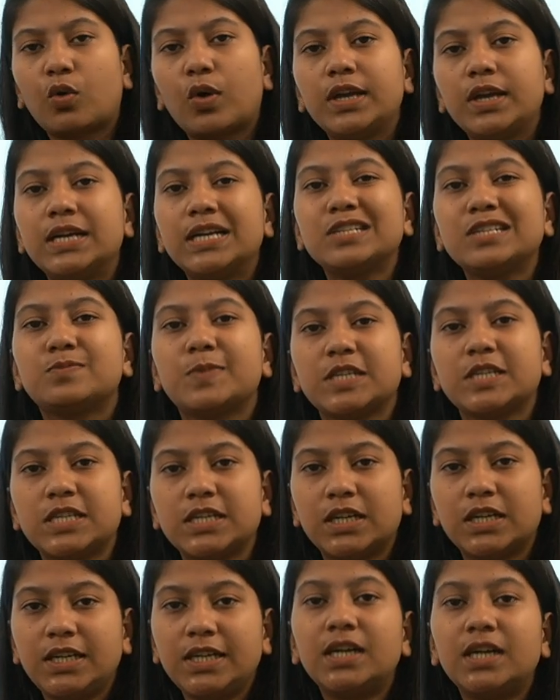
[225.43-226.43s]
Troika is
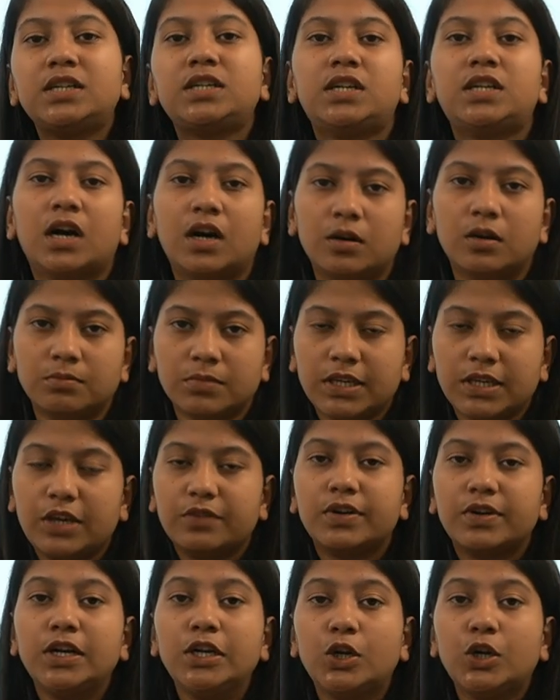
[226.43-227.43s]
basically a term
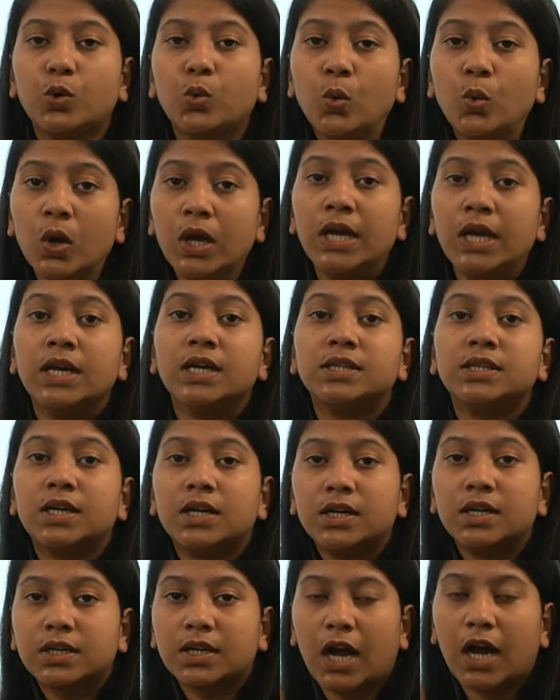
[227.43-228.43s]
given to
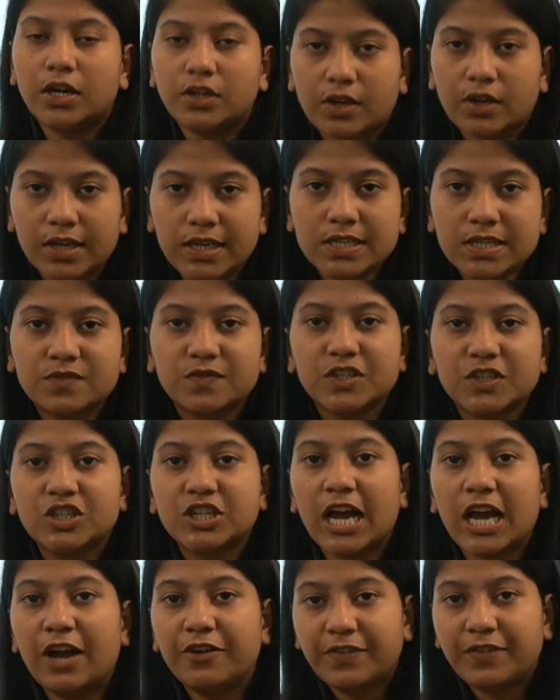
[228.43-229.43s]
the countries
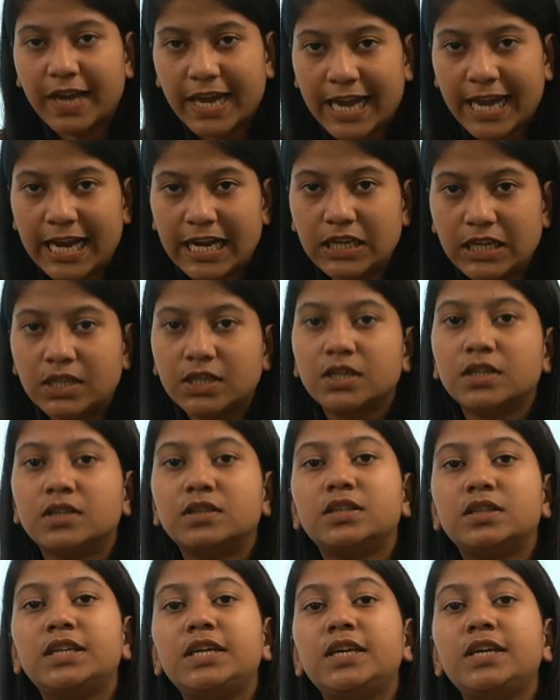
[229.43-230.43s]
which have held
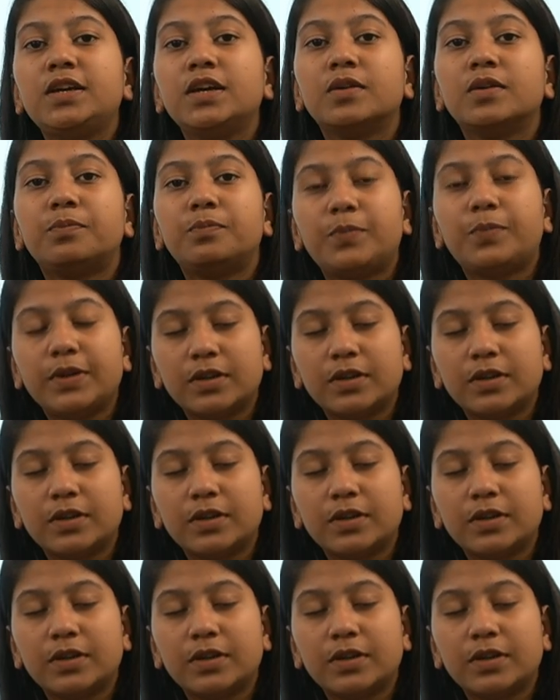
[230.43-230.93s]
the